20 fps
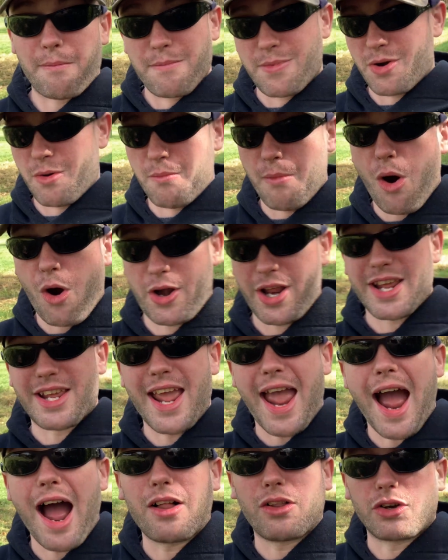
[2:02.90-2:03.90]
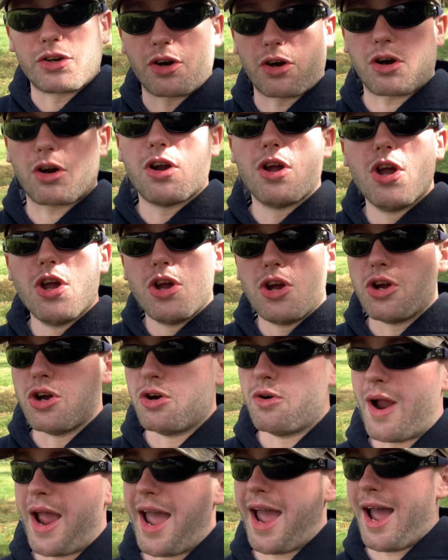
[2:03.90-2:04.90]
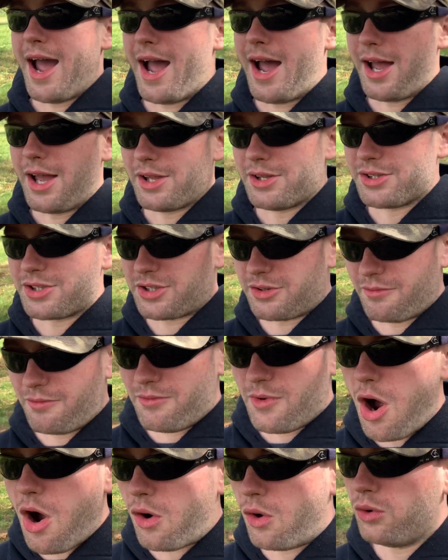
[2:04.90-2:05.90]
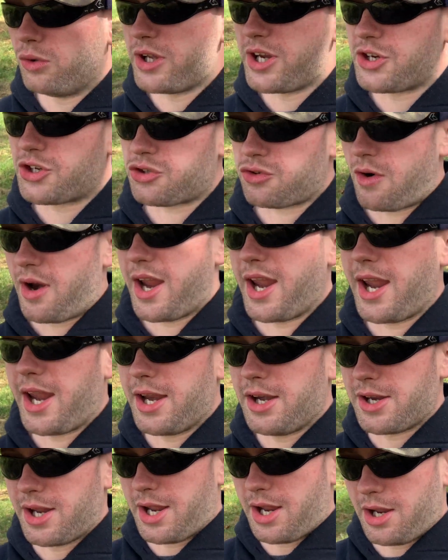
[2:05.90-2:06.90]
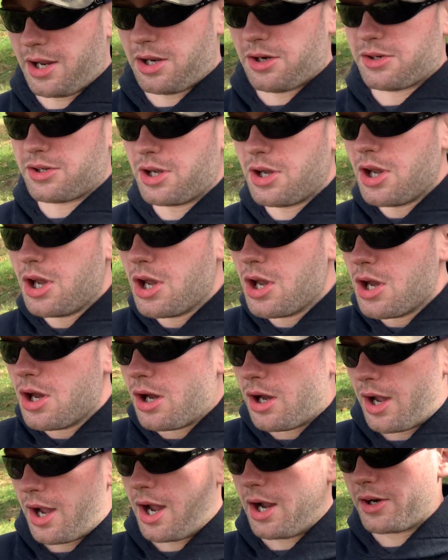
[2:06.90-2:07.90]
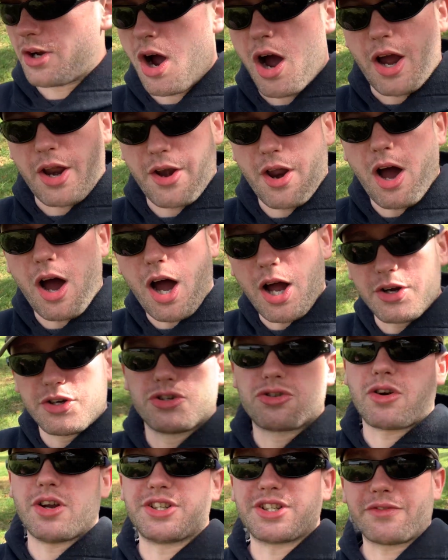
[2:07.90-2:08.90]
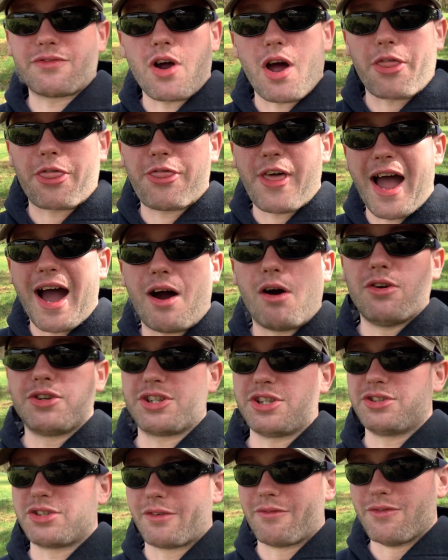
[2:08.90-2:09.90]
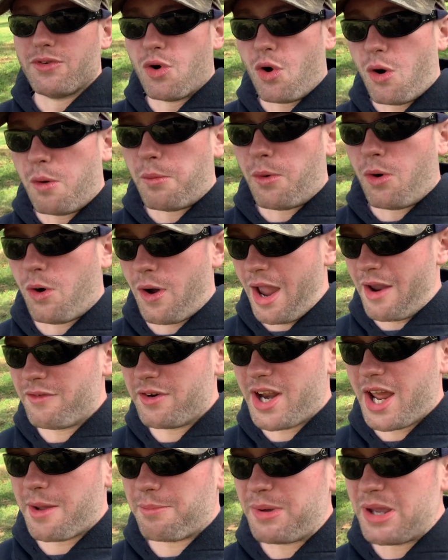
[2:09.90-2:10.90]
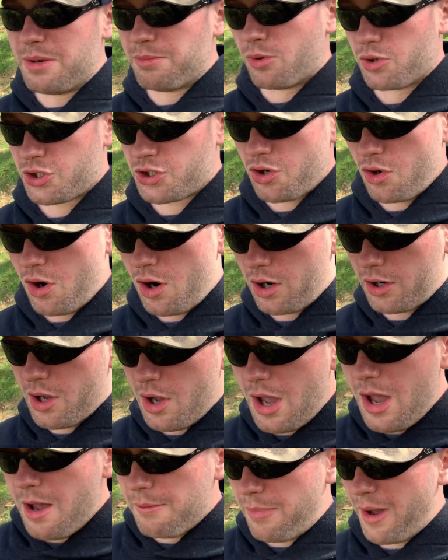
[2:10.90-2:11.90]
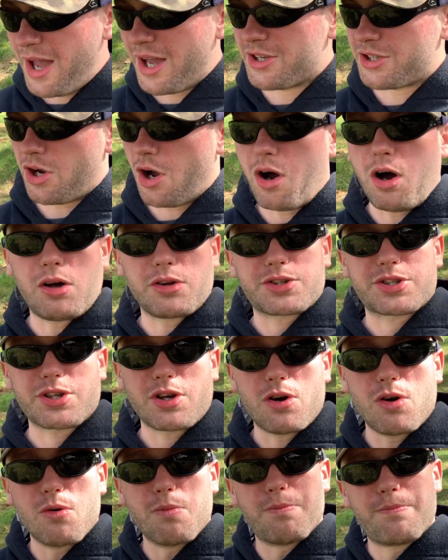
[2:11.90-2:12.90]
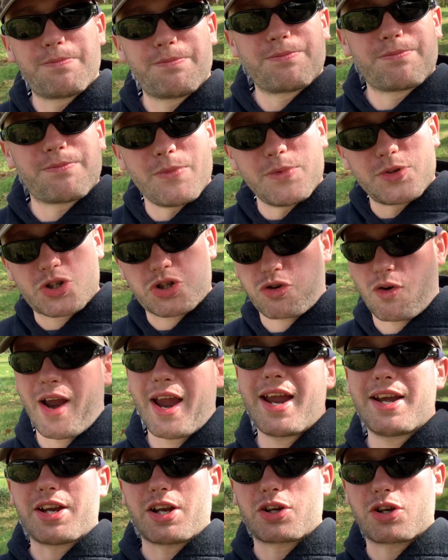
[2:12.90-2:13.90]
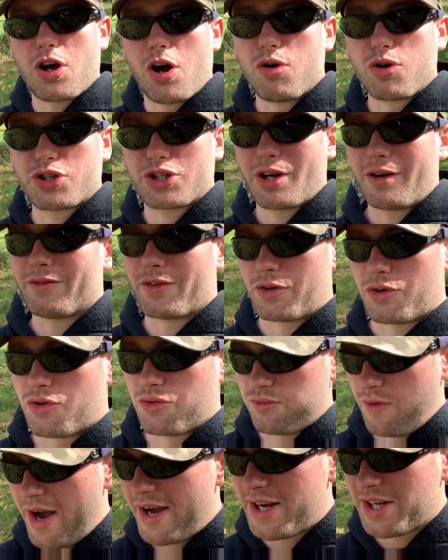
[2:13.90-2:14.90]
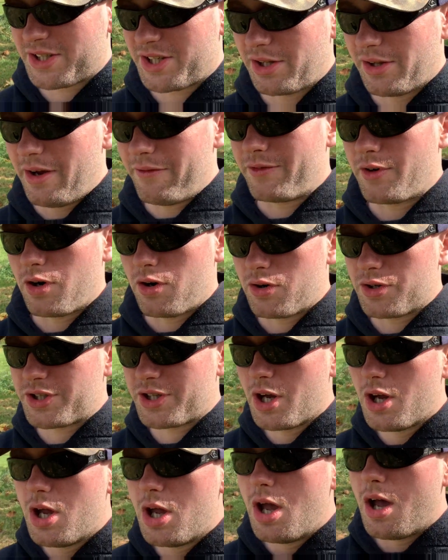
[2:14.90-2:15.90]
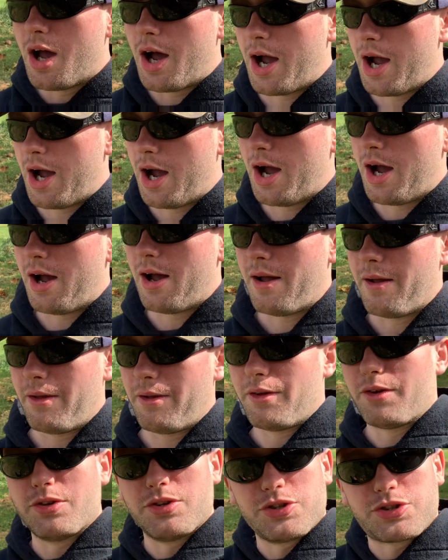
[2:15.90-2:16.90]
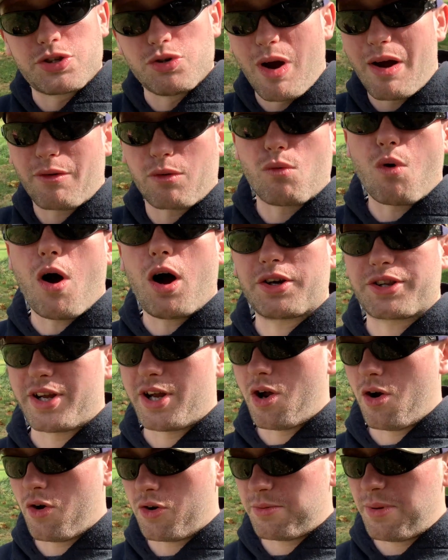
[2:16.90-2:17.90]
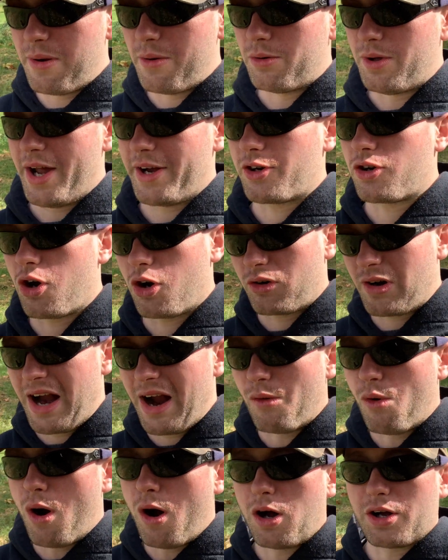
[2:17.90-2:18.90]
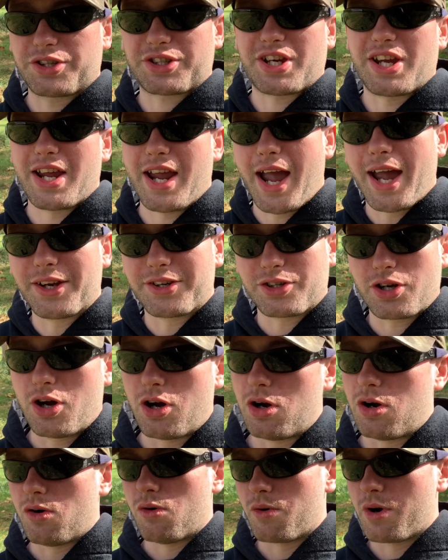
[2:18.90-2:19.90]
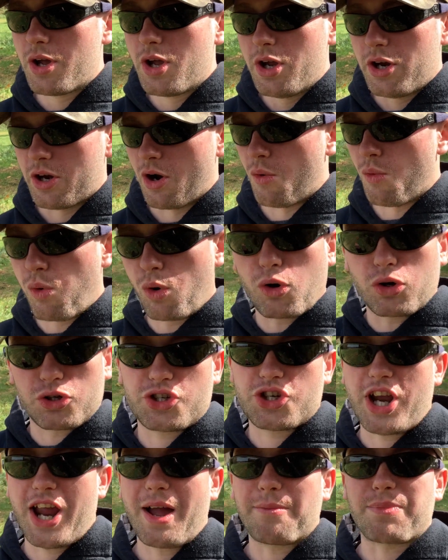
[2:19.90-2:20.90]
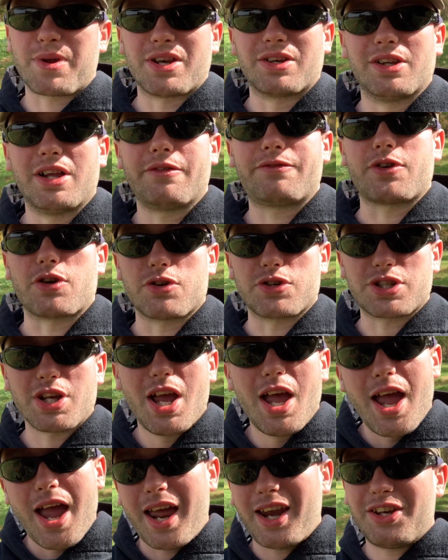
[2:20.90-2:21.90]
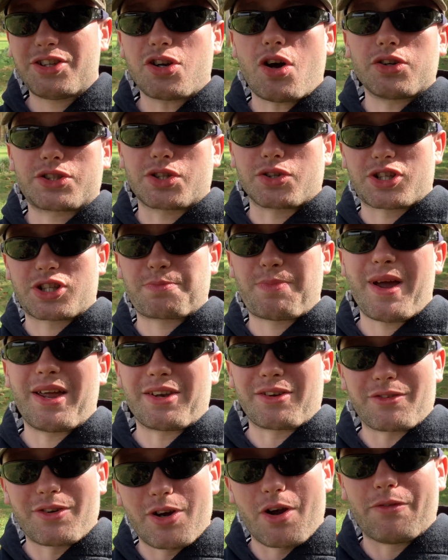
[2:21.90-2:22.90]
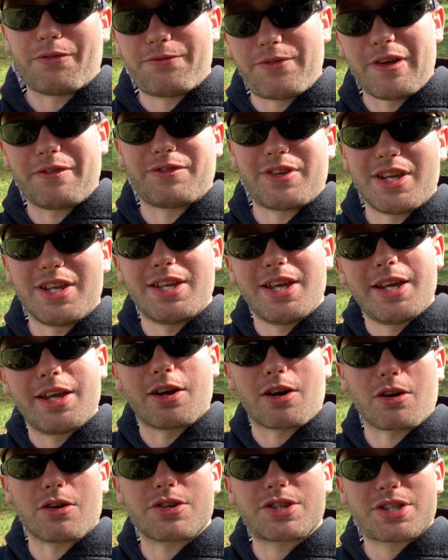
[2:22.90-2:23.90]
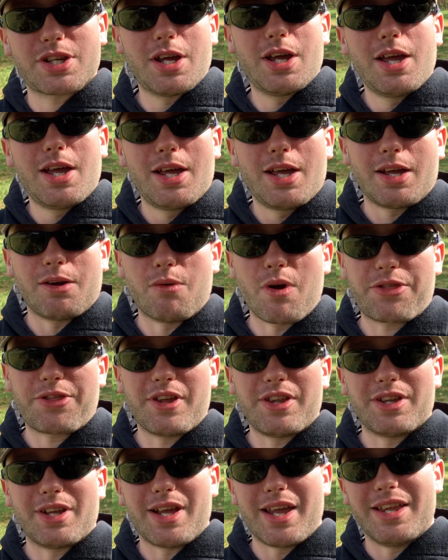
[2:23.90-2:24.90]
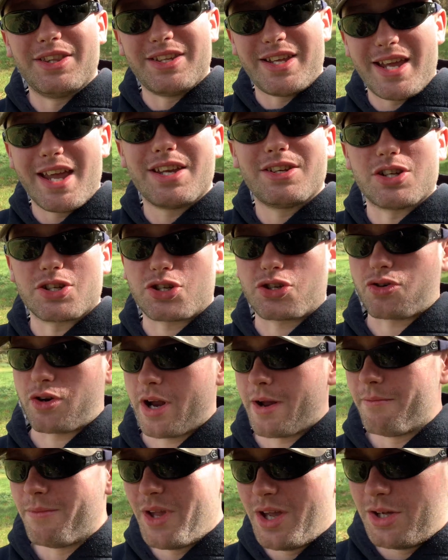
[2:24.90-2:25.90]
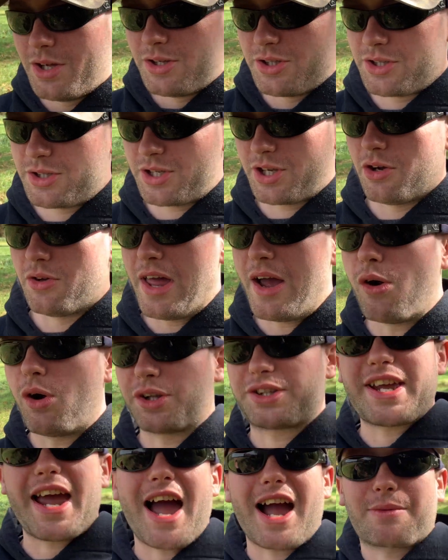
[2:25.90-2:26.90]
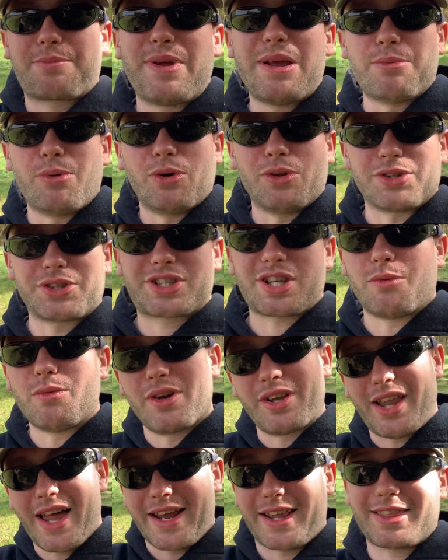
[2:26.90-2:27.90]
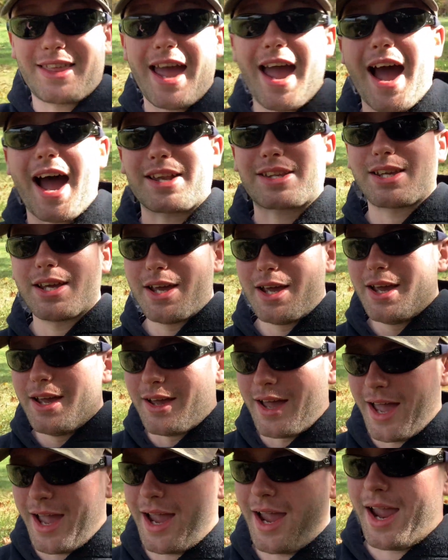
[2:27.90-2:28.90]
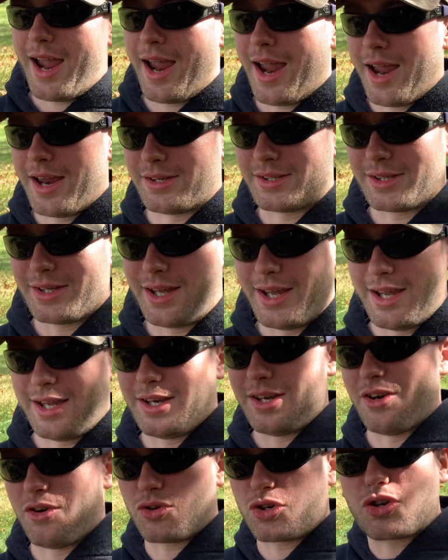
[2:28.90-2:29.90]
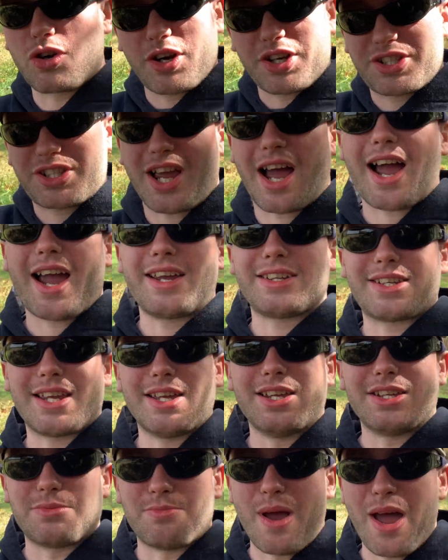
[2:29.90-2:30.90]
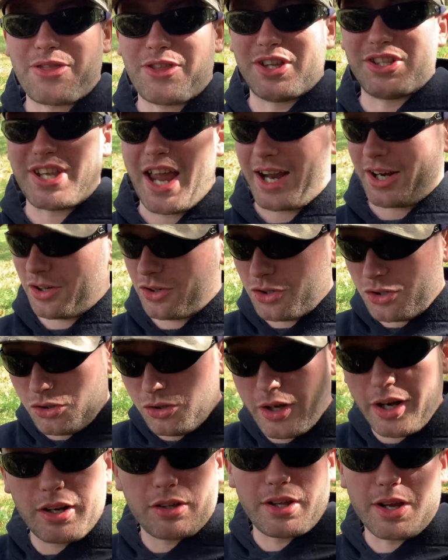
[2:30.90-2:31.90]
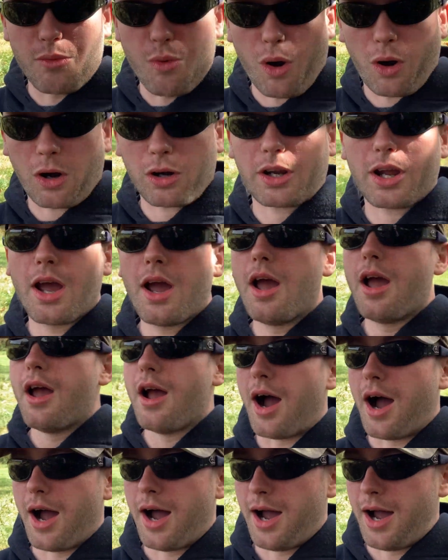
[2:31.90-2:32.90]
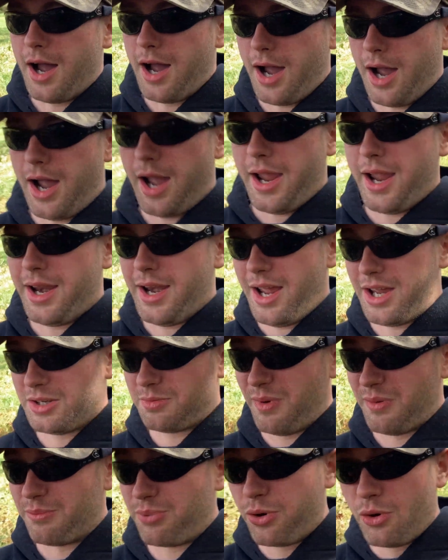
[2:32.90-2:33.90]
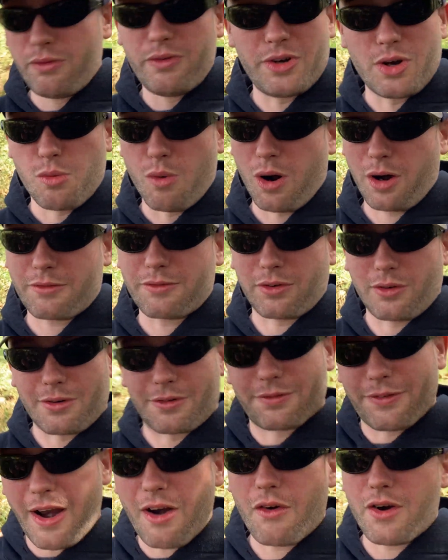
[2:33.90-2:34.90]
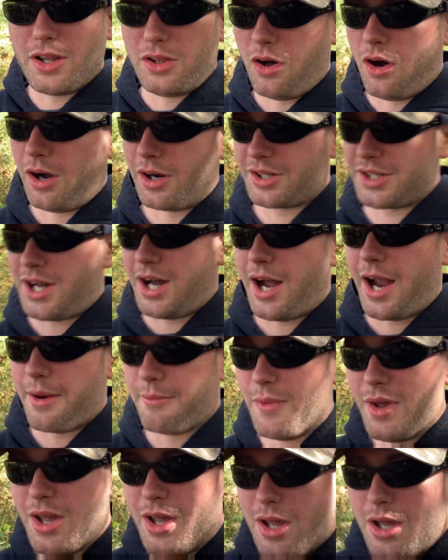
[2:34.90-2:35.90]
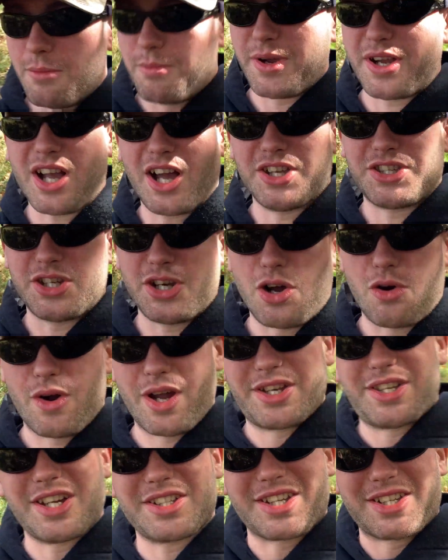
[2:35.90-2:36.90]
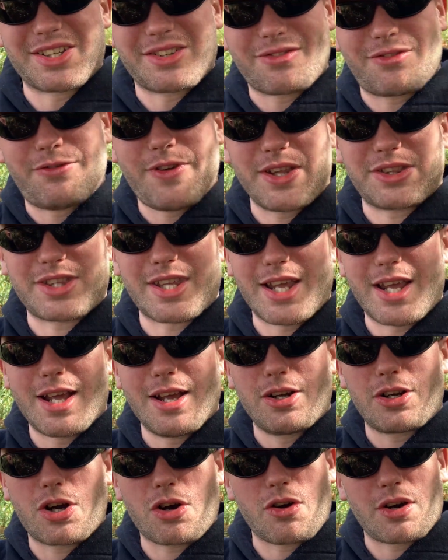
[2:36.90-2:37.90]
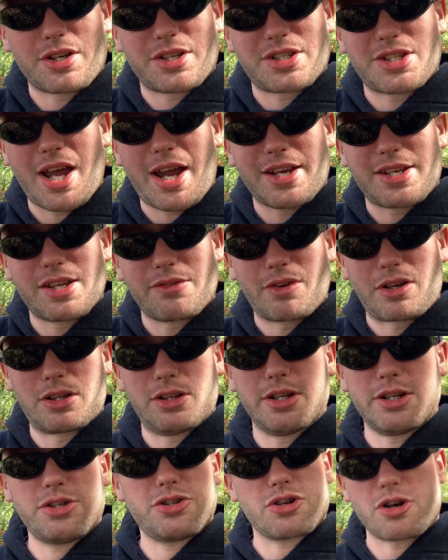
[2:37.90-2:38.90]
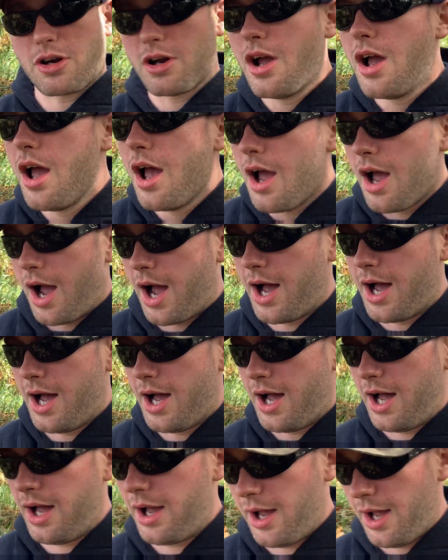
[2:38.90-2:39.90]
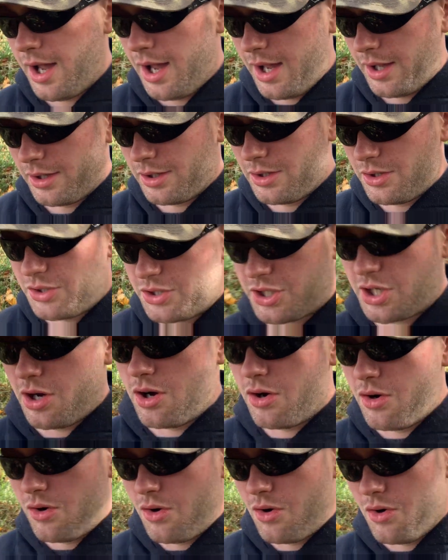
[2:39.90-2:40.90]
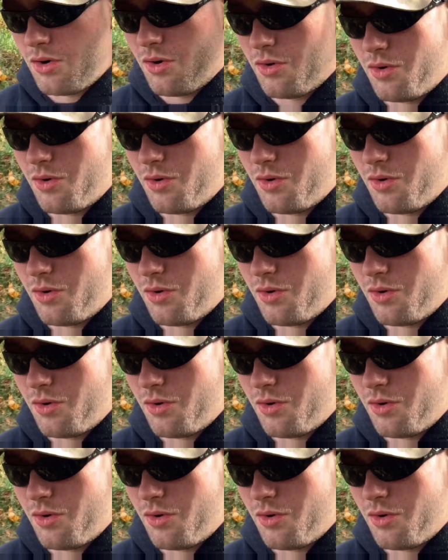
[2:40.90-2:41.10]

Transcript: you know, Marty Gallagher, who has not only trained and uh, gotten hundreds, if not thousands, of normal, everyday people strong, but has also trained and coached some of the greatest lifters Uh, to ever walk the earth, people like Kirk Kowalski, Ed Cohn, you know, world champion lifters, and has also spent, you know, fifty years within in the industry. So they will attack people, someone like that, and and you know, criticize his methods that clearly work uh, and has been proven to work for a very long time, because, you know, it doesn't fit the current scientific literature. Uh, so